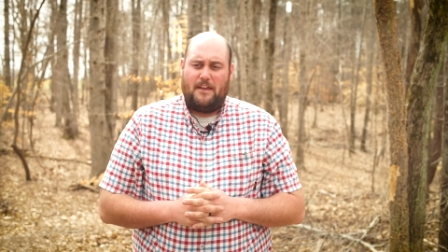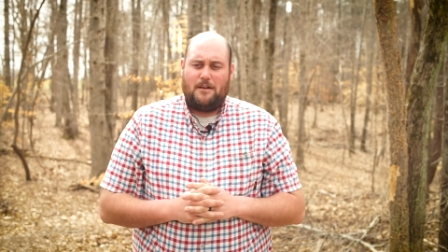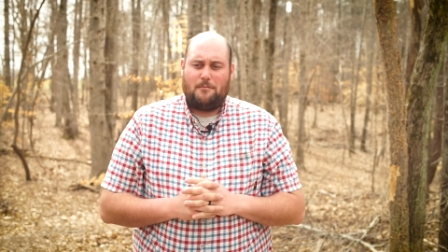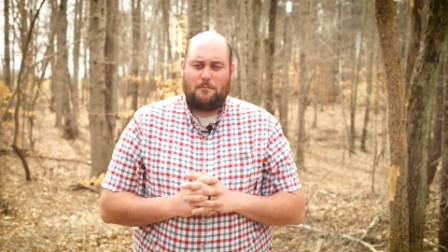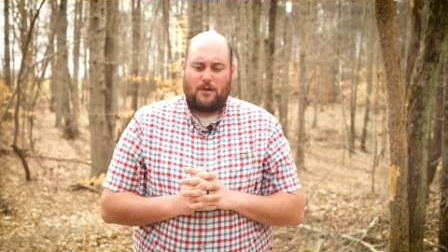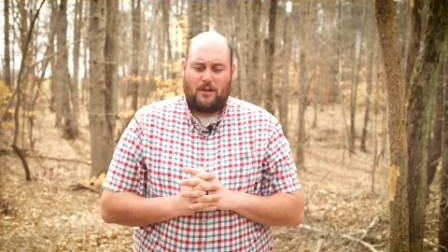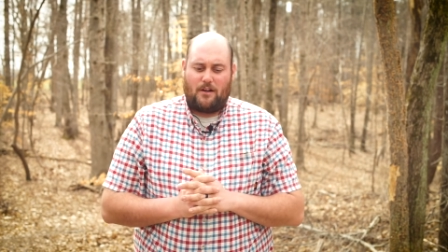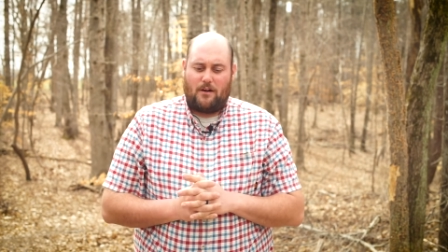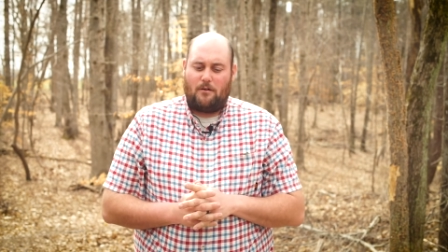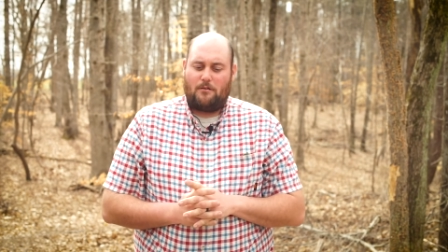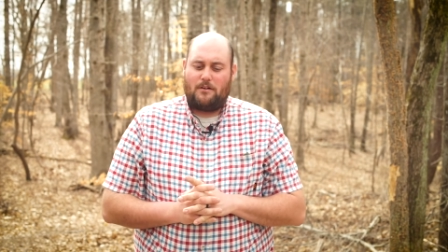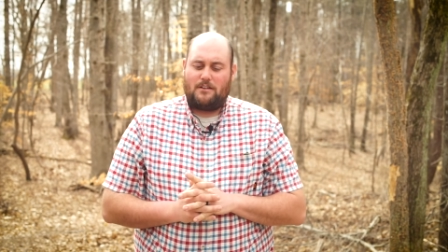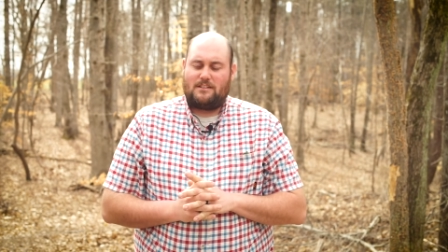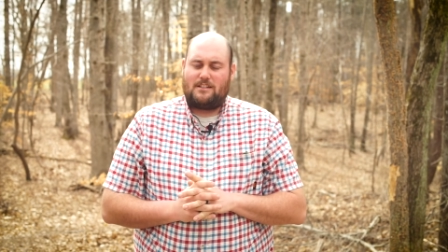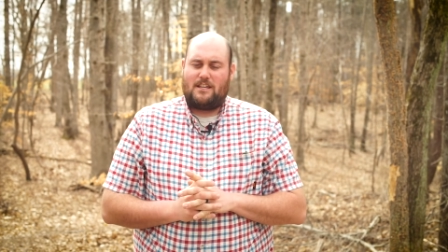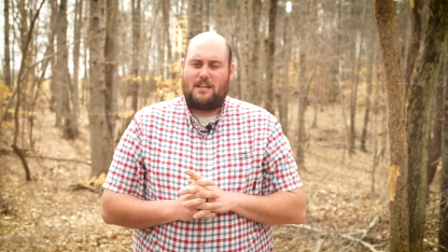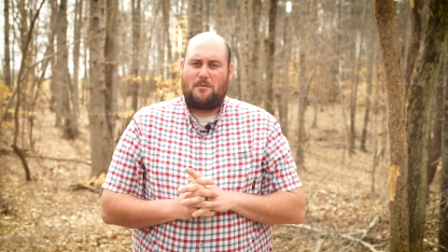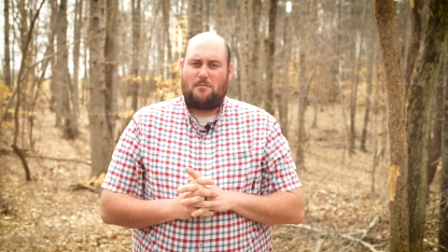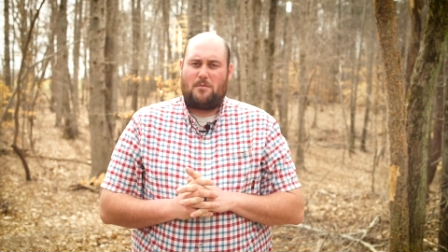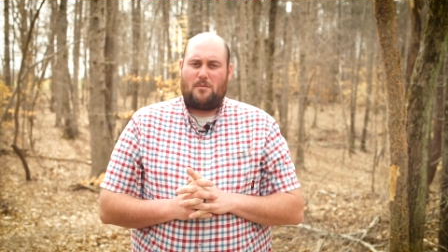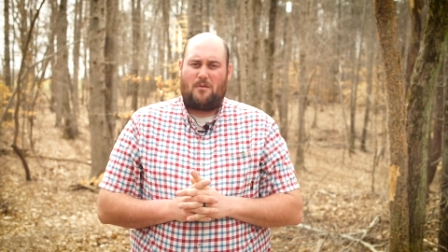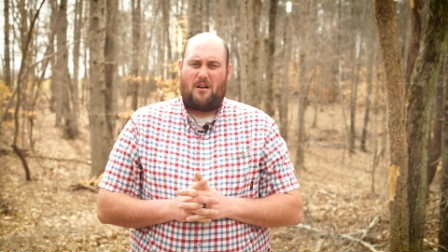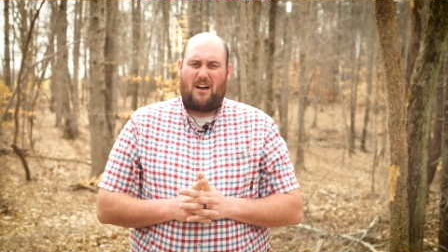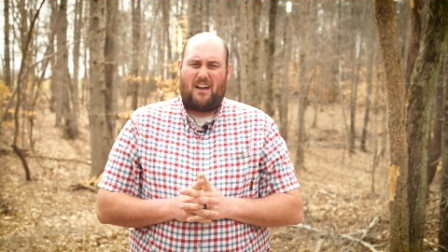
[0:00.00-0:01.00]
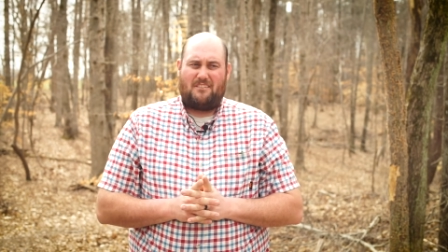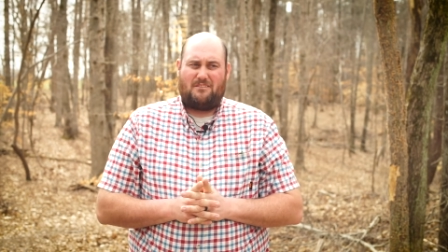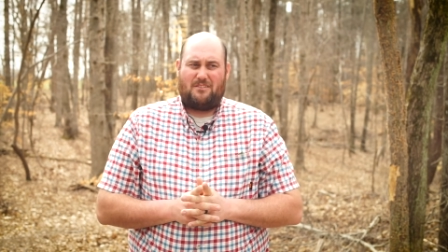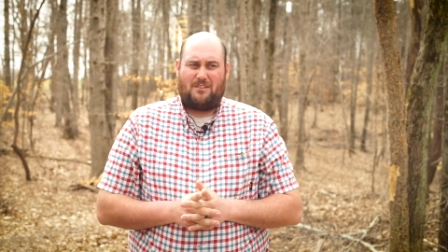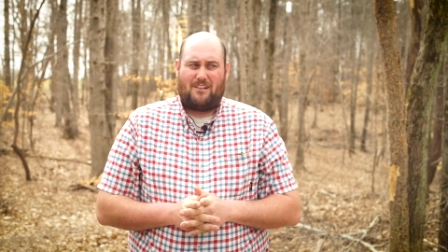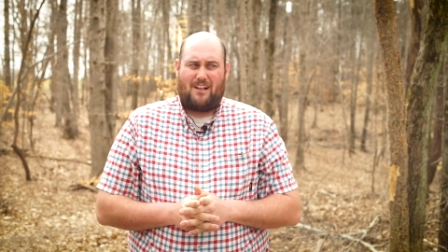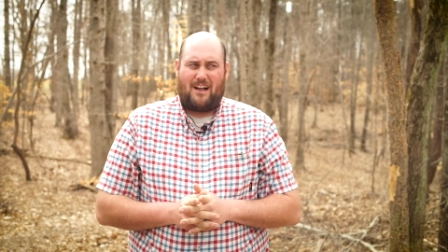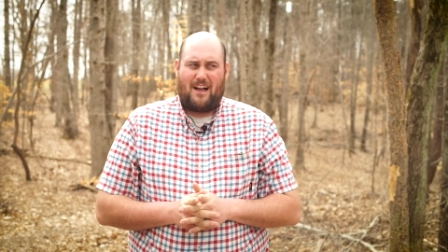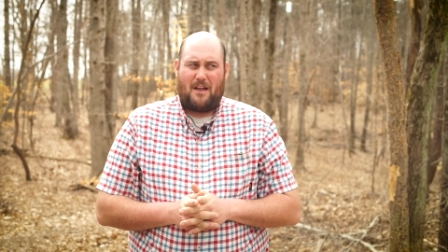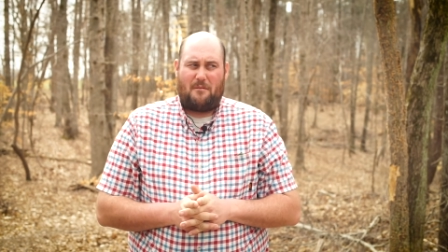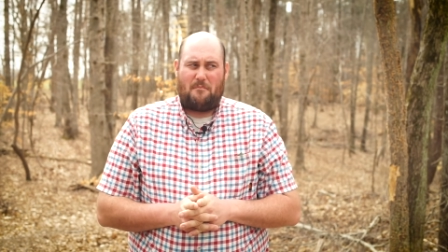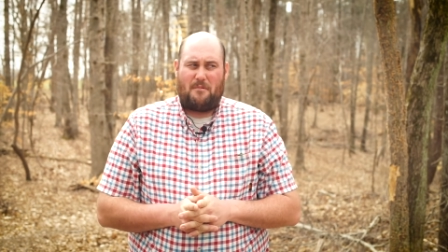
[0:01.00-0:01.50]
but always keep a mindful
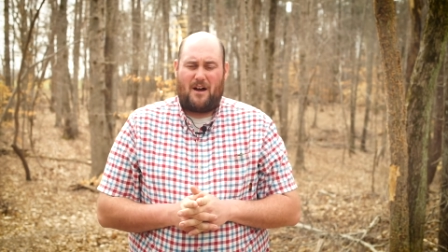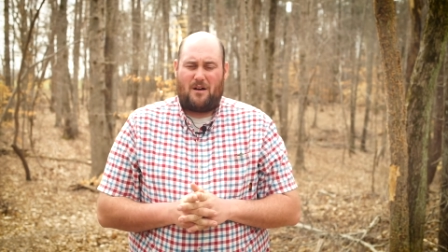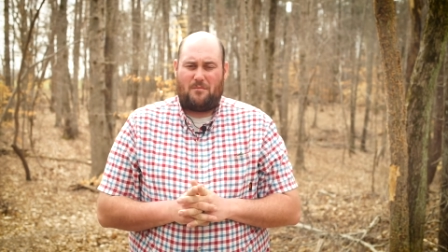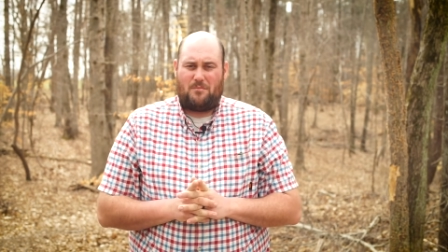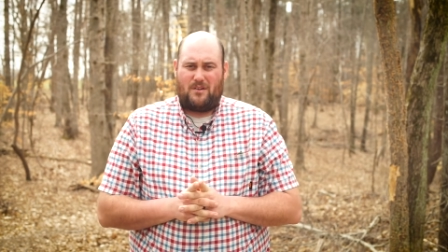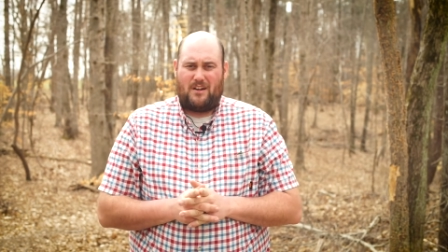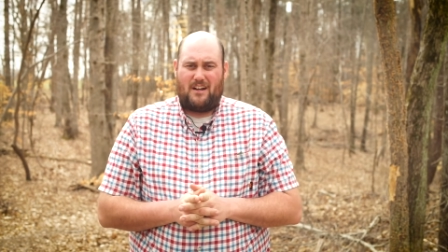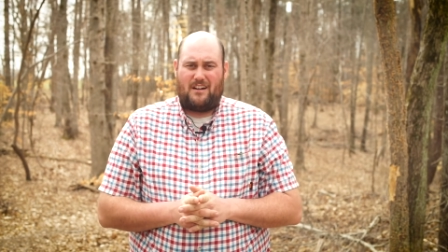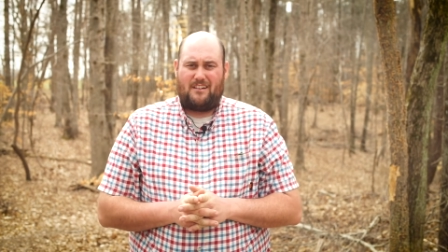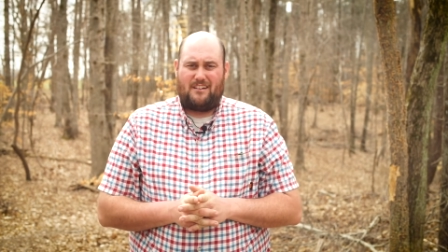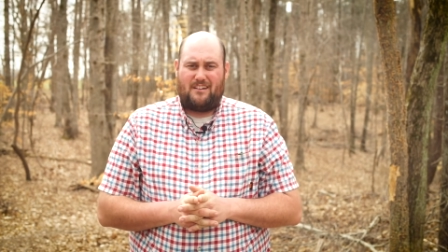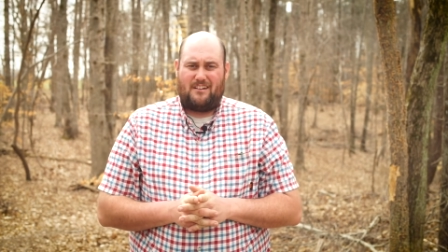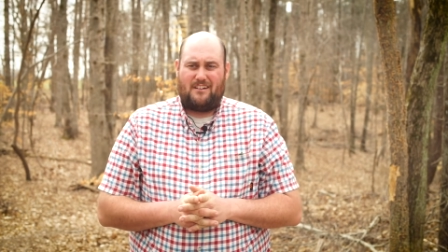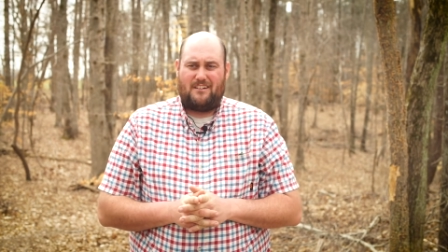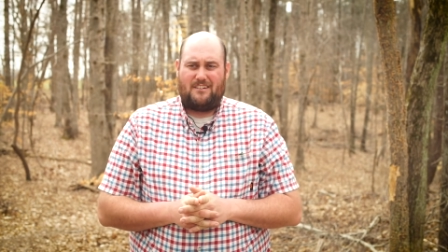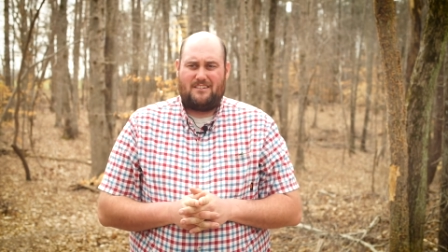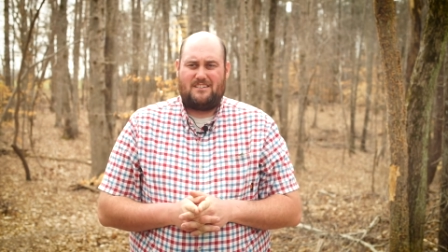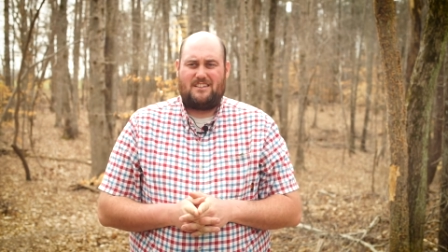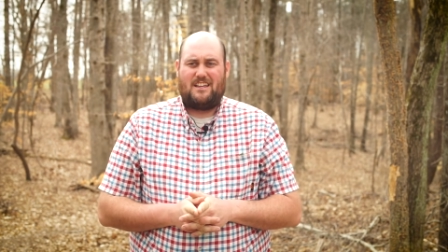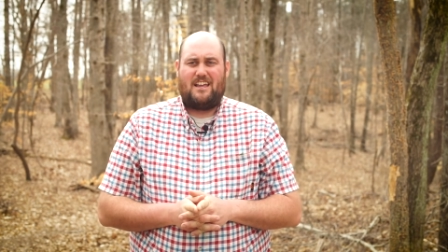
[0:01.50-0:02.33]
eye about predators